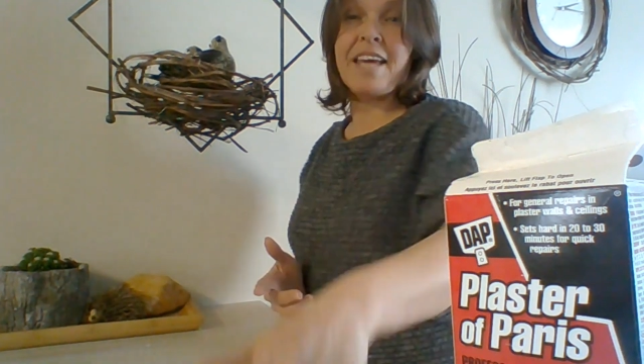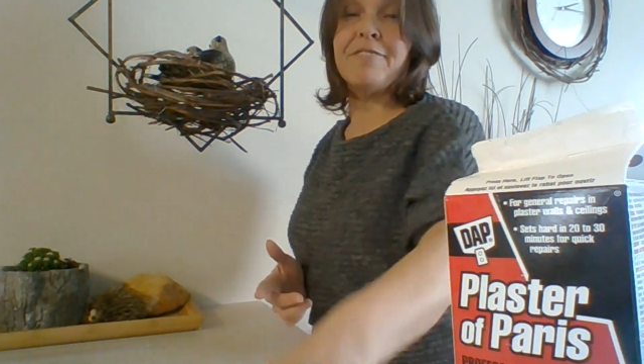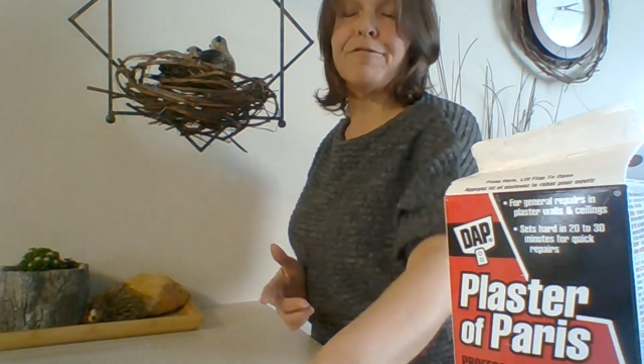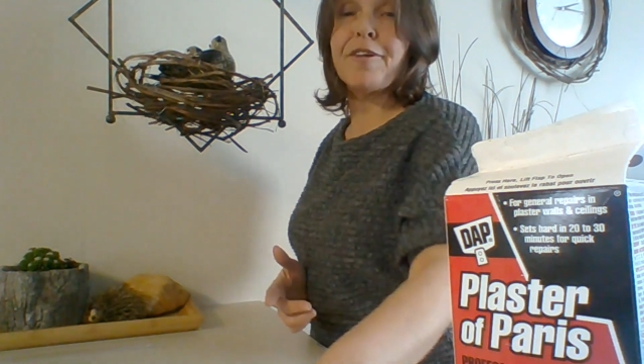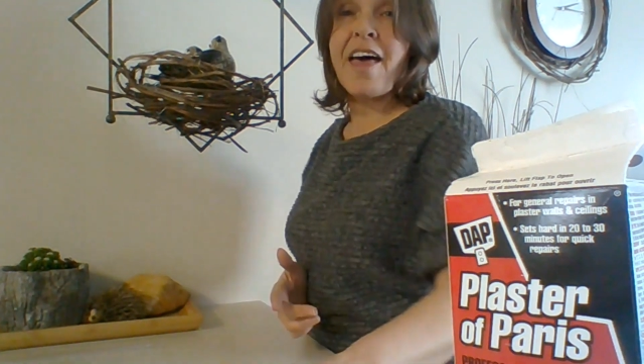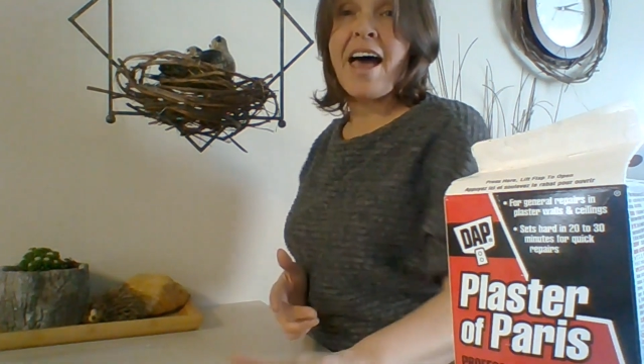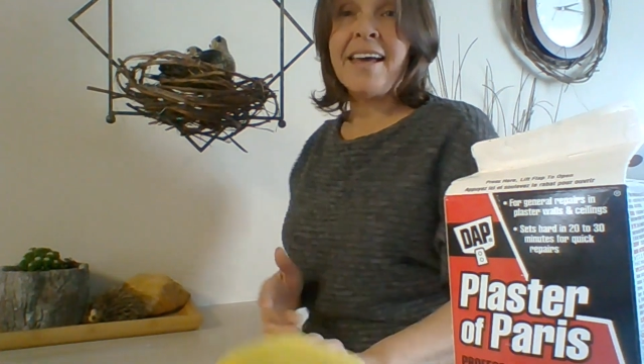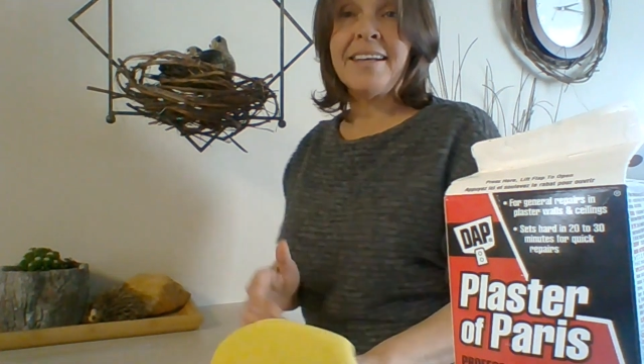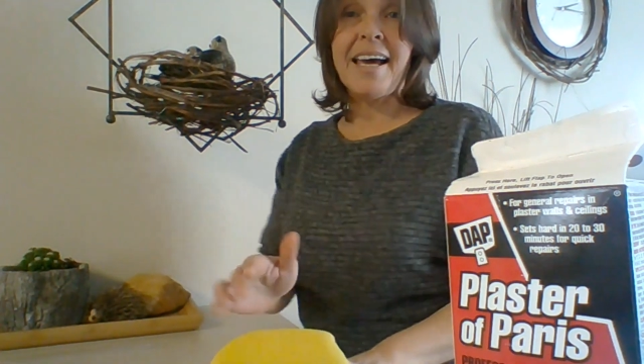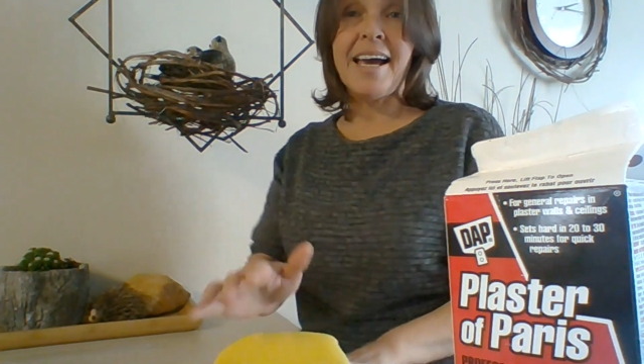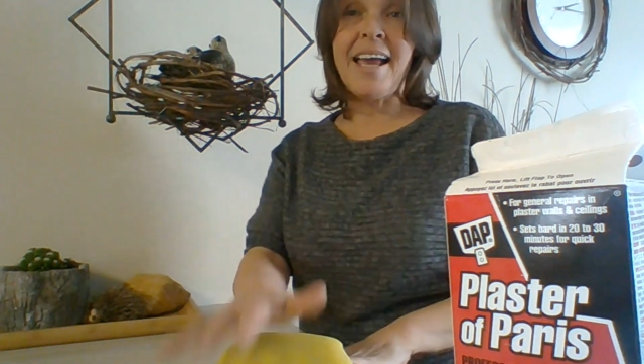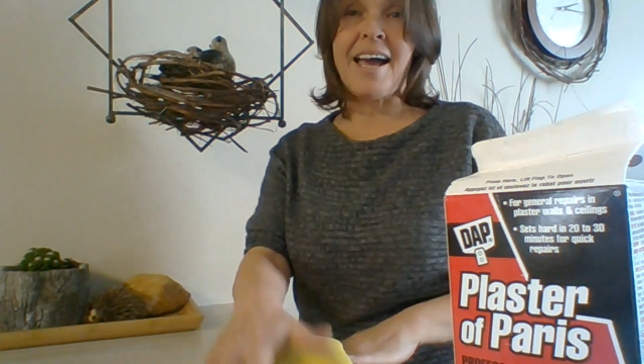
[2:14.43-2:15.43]
and for that
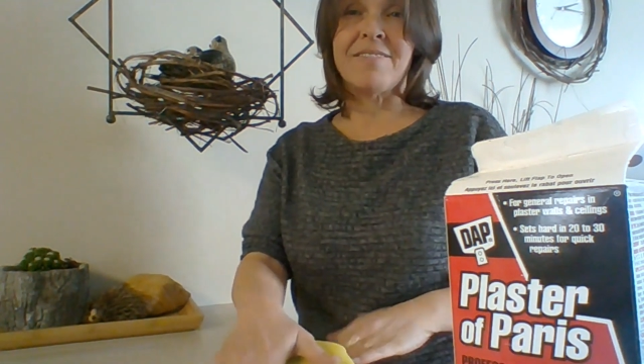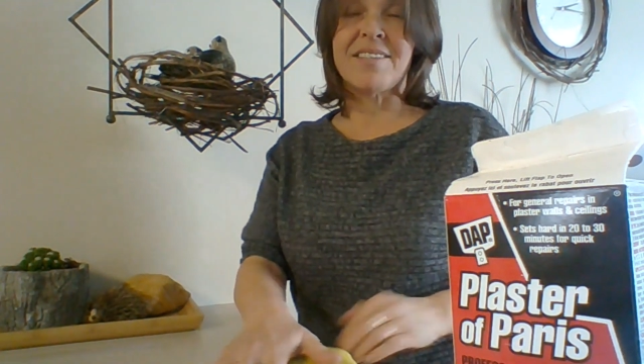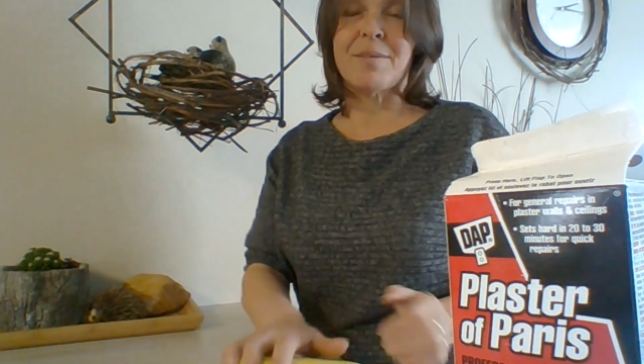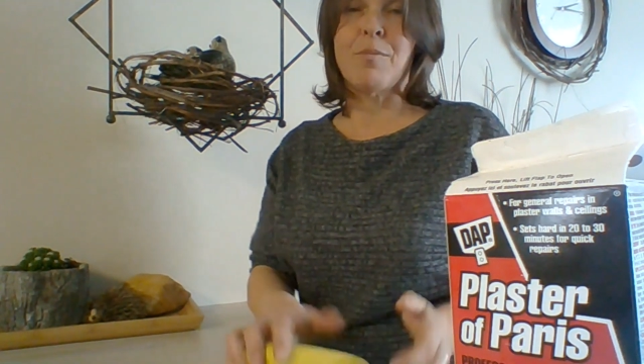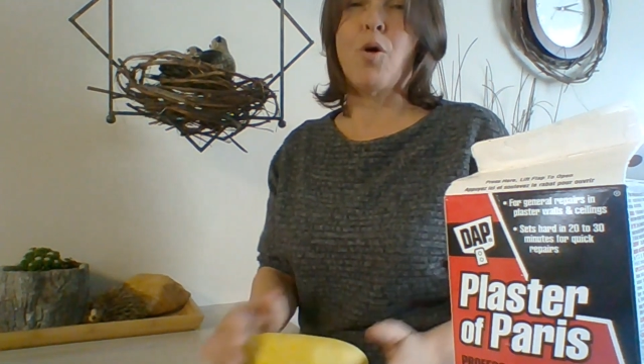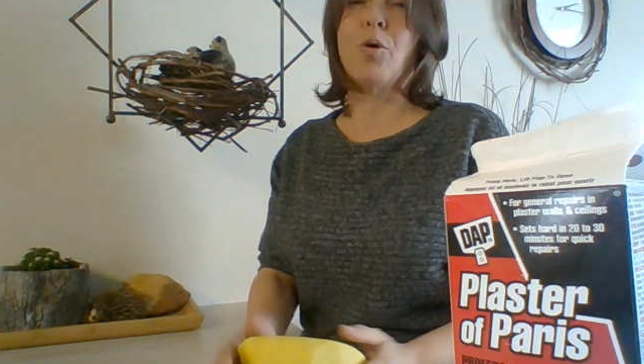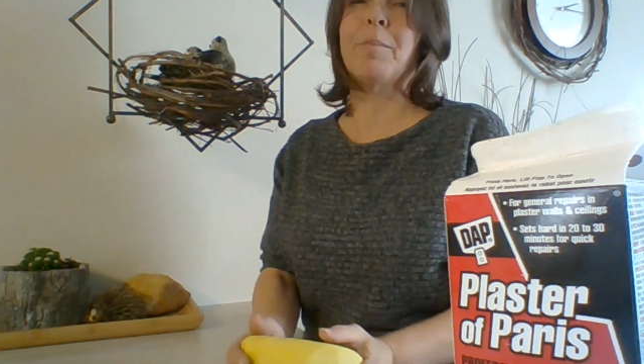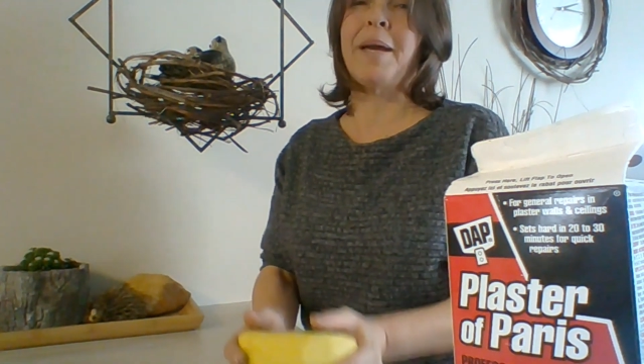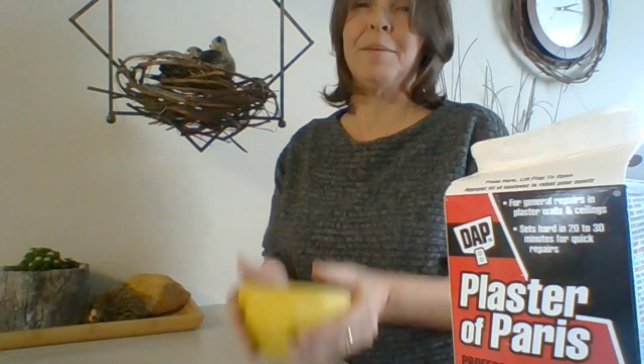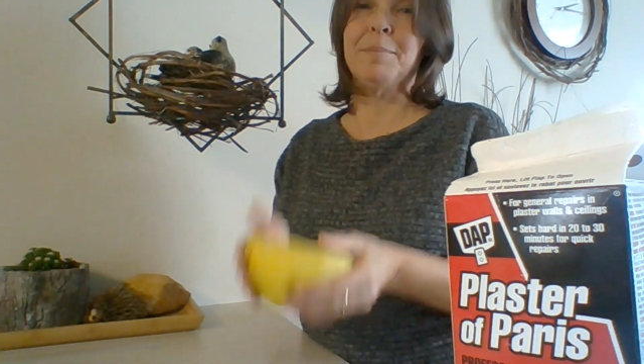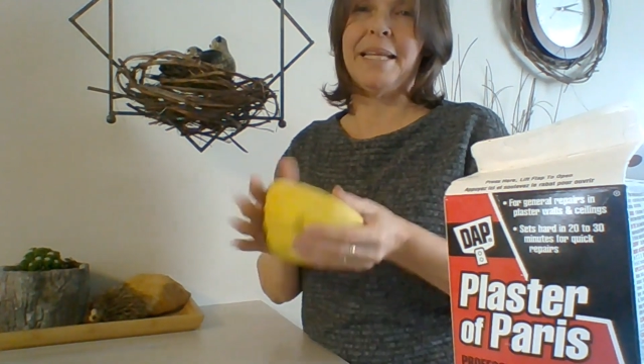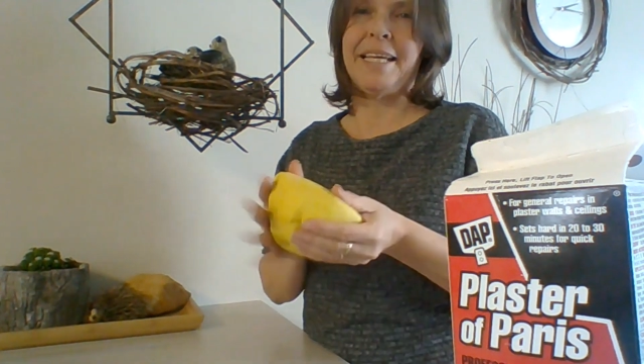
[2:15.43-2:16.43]
I have some
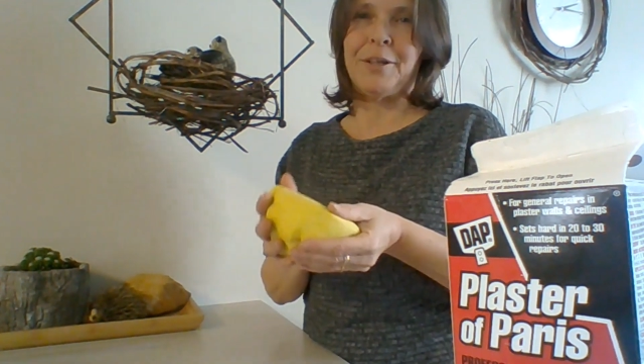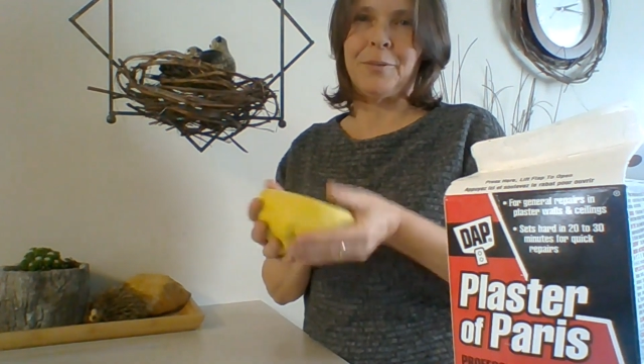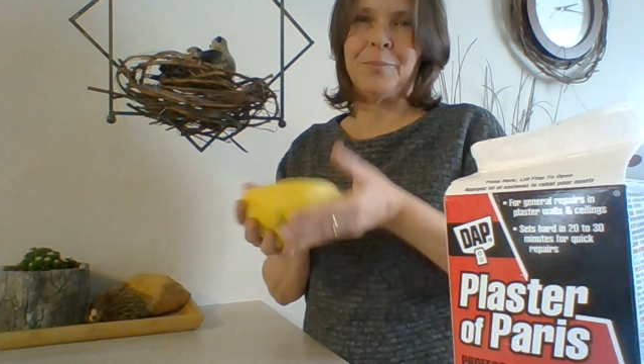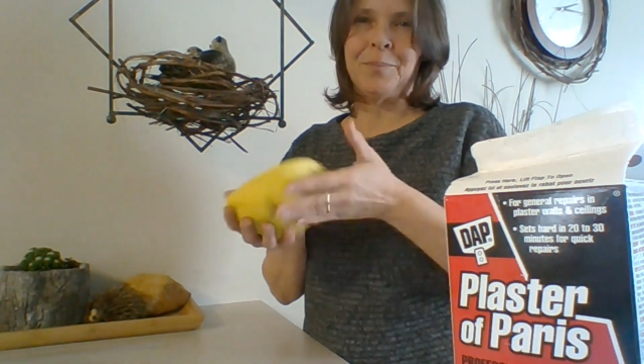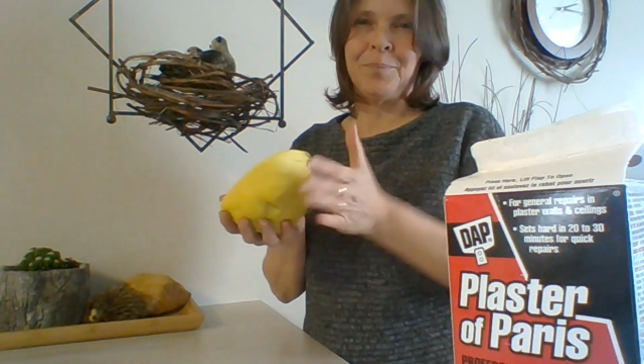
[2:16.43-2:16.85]
homemade Play-Doh.